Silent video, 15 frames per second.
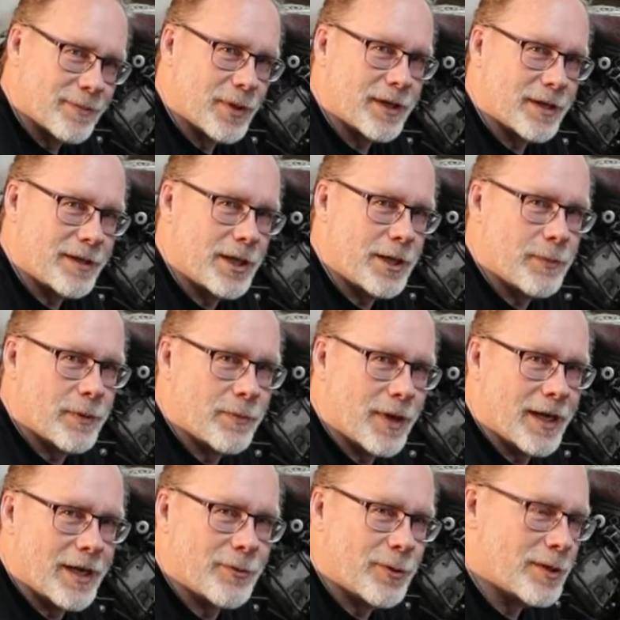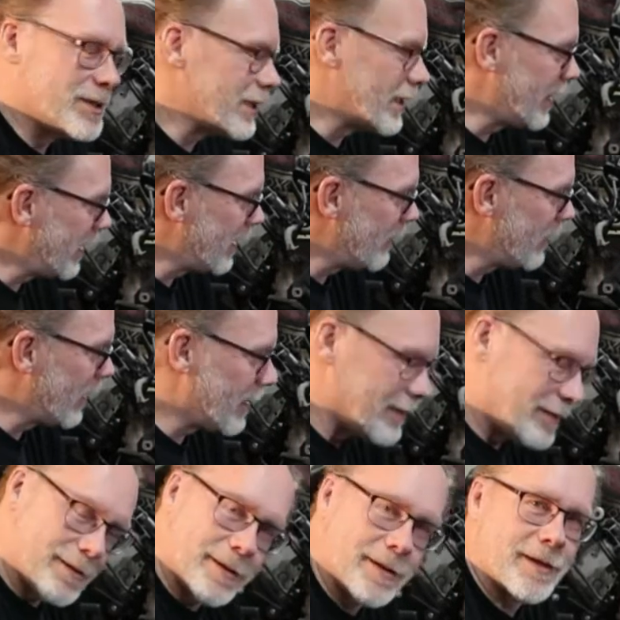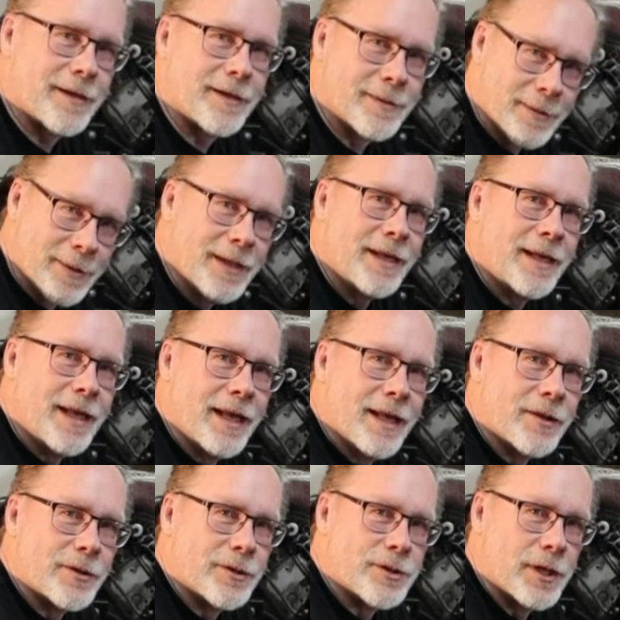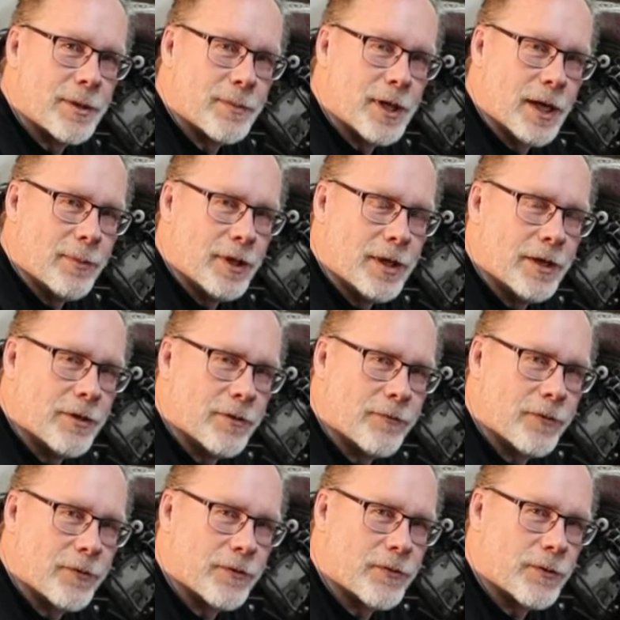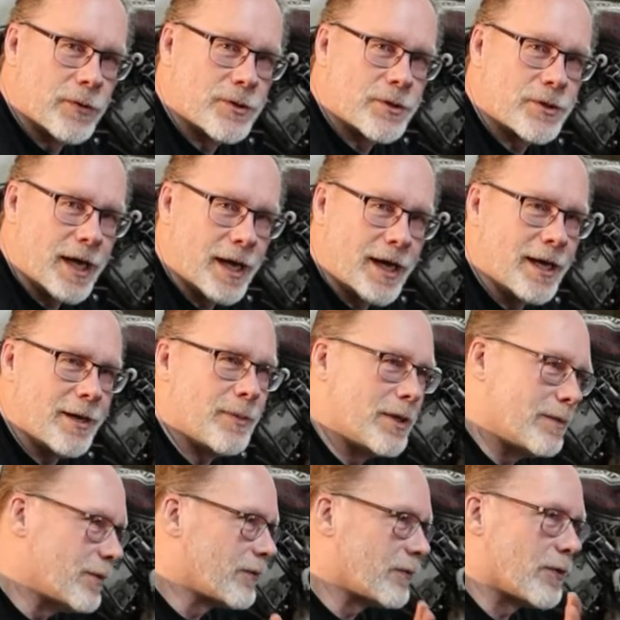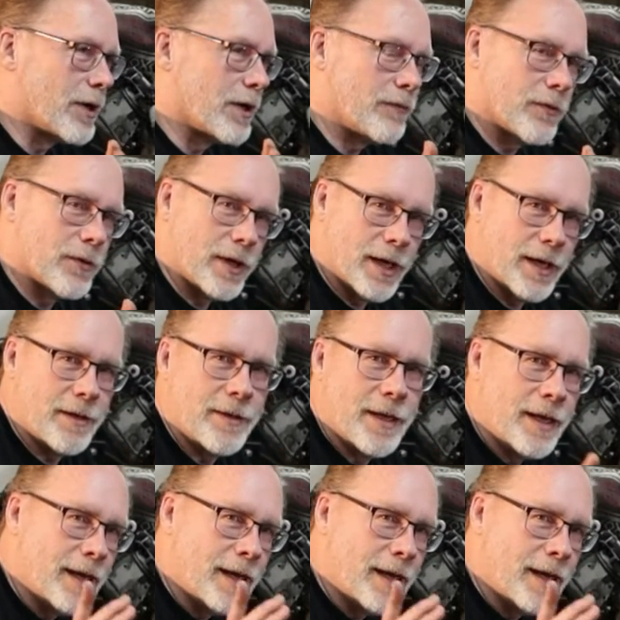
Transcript: but keep in mind once again that there's some coming here for the first time. And before I forget,